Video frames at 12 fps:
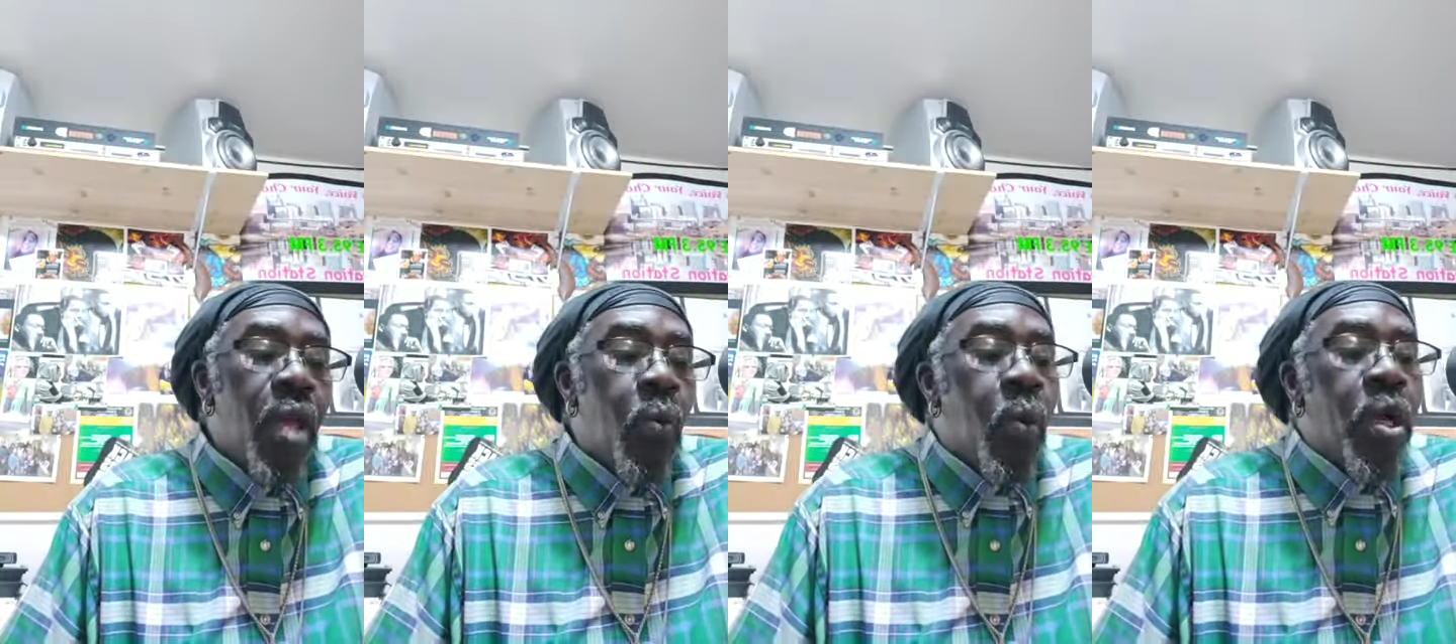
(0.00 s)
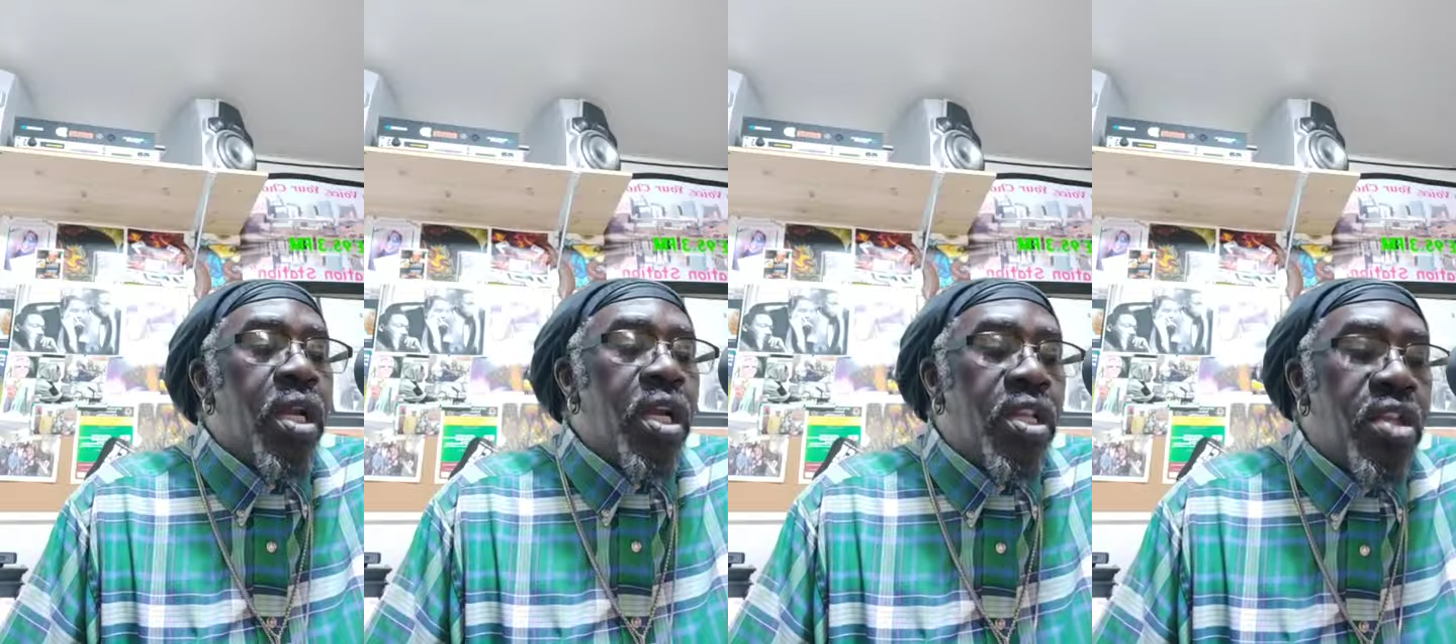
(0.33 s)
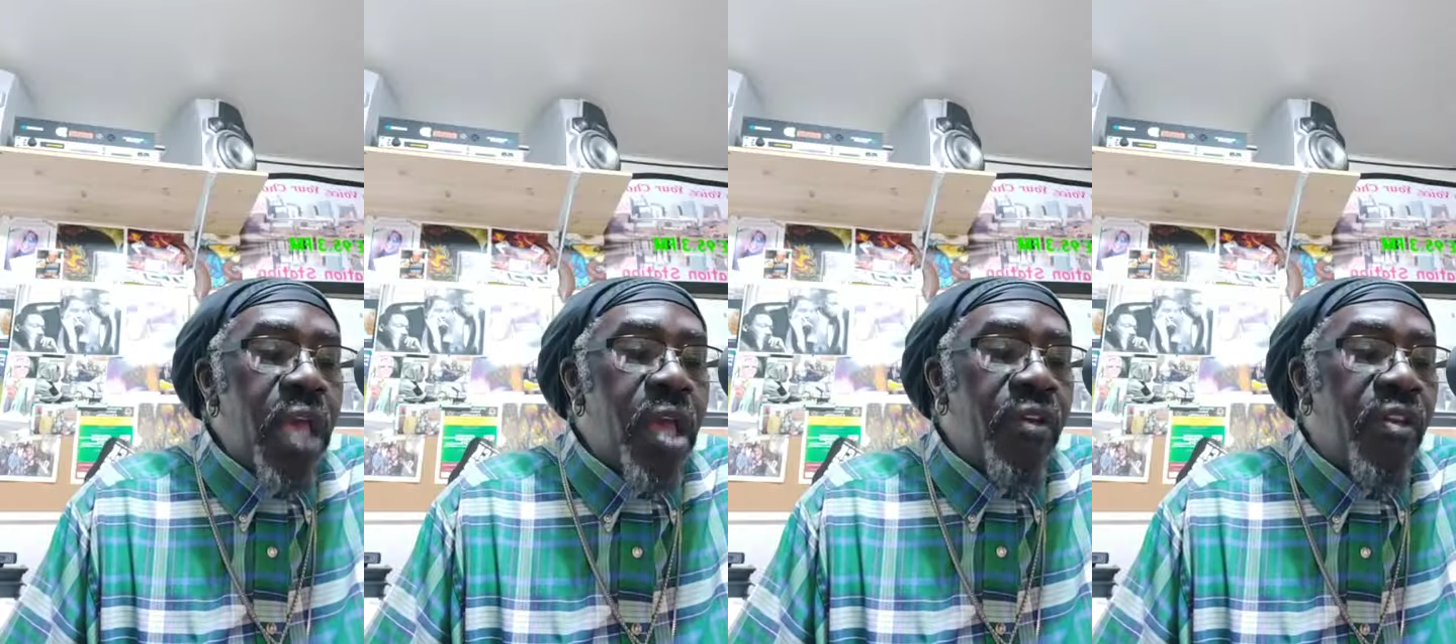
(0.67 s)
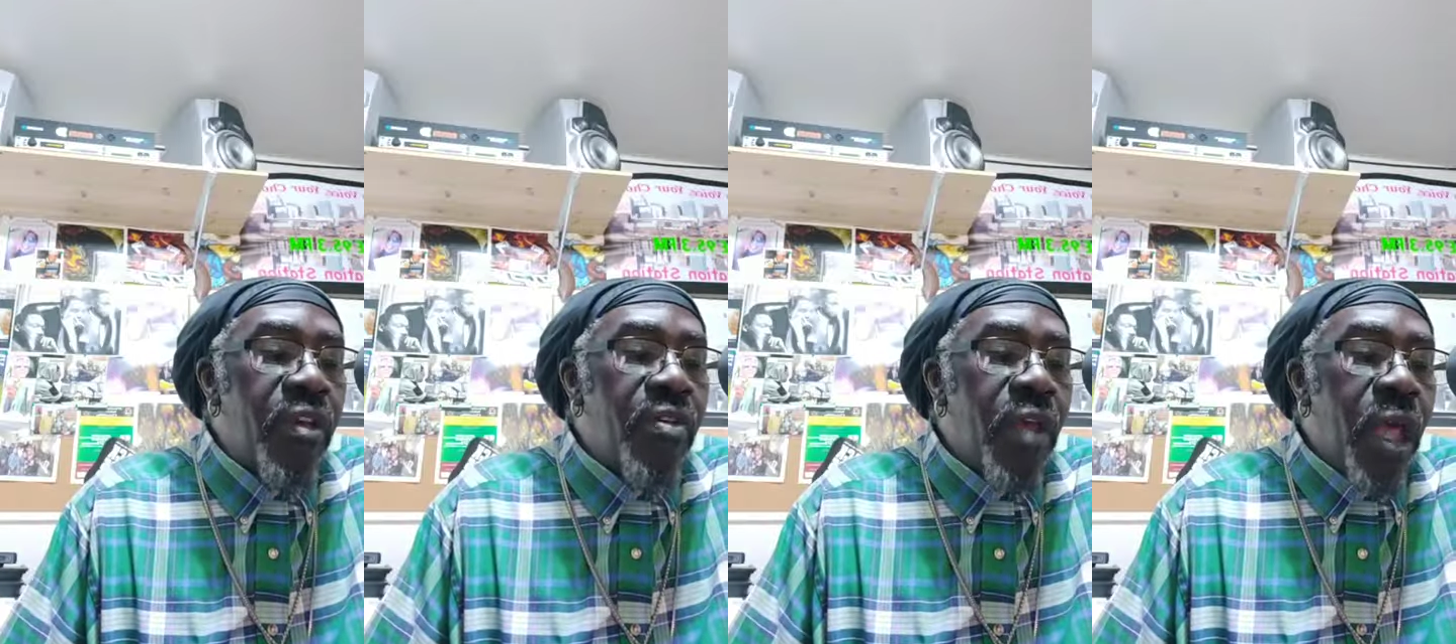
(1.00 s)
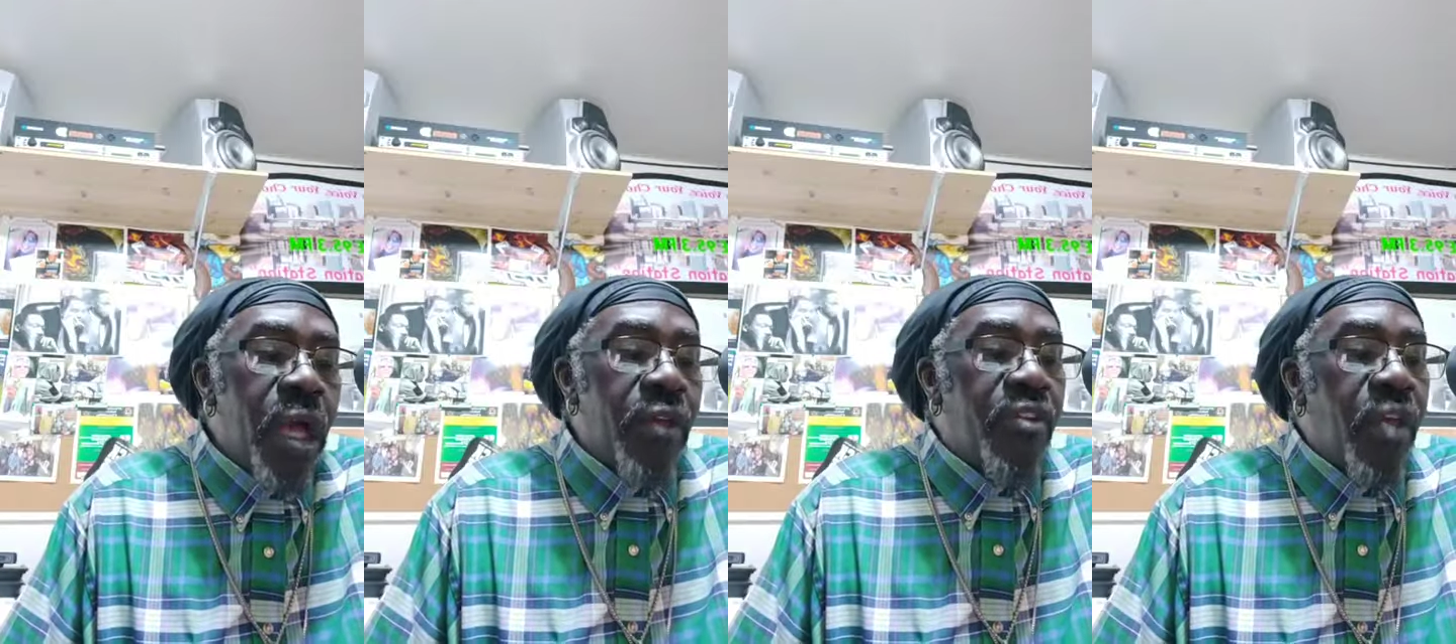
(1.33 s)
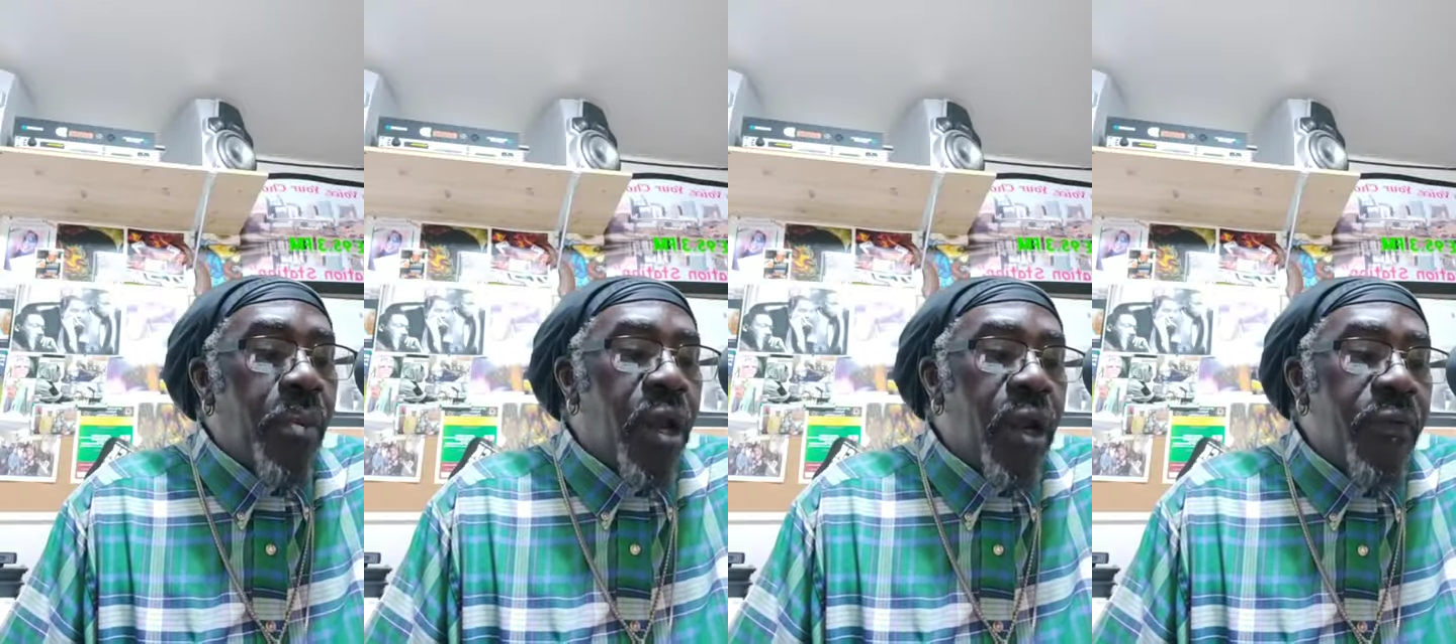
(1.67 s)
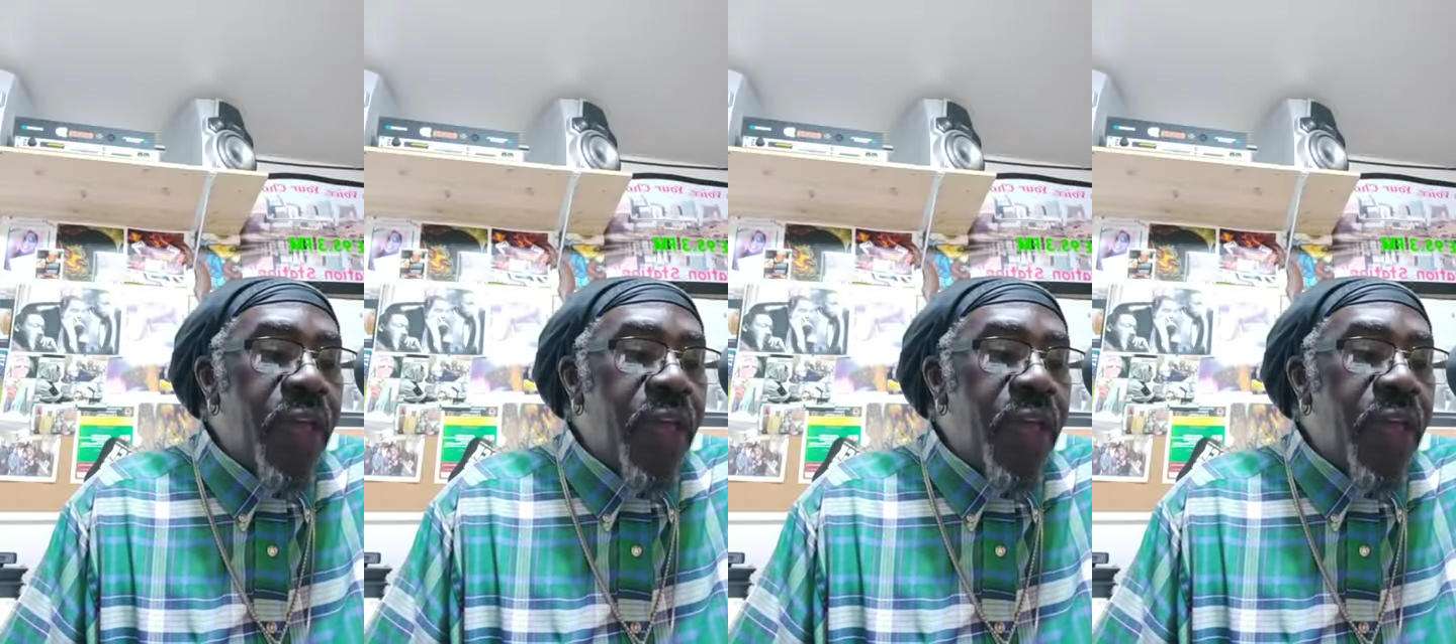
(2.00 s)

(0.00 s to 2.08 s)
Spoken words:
What are the chances some of her